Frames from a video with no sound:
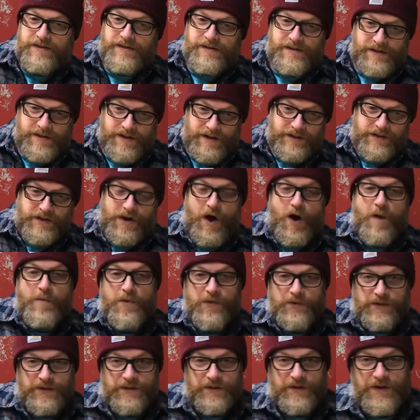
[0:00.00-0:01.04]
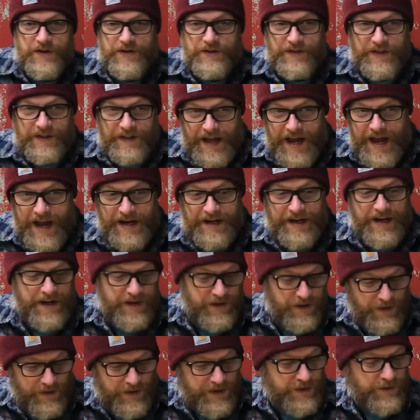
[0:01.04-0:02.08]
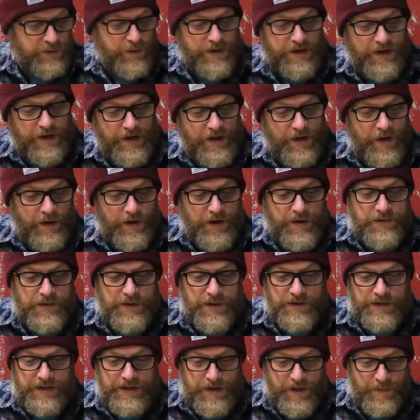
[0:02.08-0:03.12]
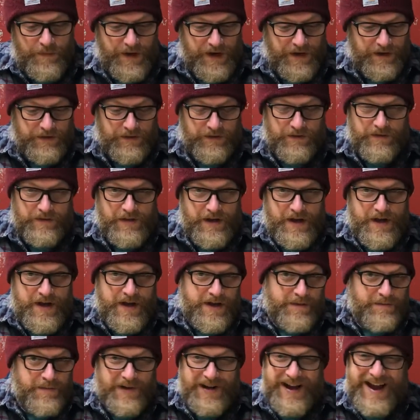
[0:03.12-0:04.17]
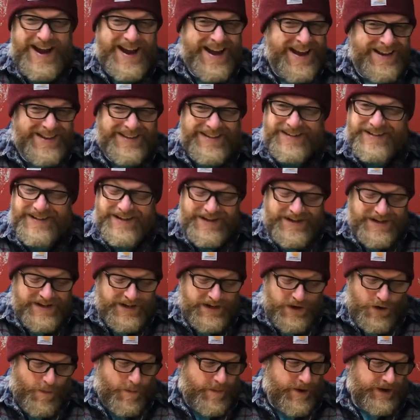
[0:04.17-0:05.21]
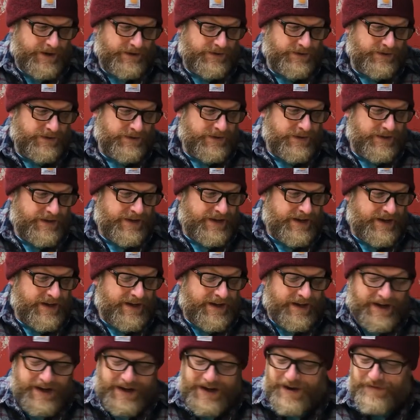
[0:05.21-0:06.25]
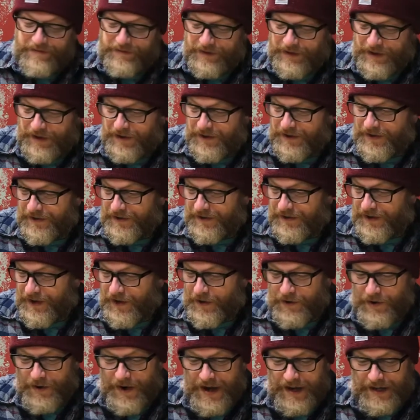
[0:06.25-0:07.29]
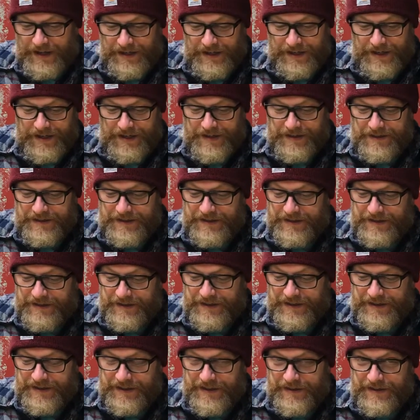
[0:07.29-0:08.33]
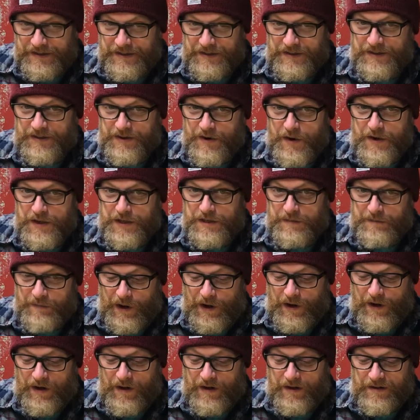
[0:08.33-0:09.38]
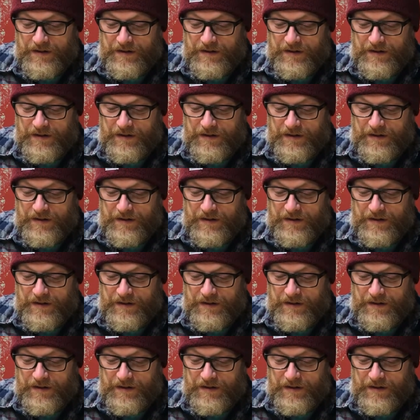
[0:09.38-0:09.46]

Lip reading: is almost as good as the light. And I knew this wasn't going to hold up to a NeoPixel, but I hadn't seen a NeoPixel. And I've learned, the older I get, to start small,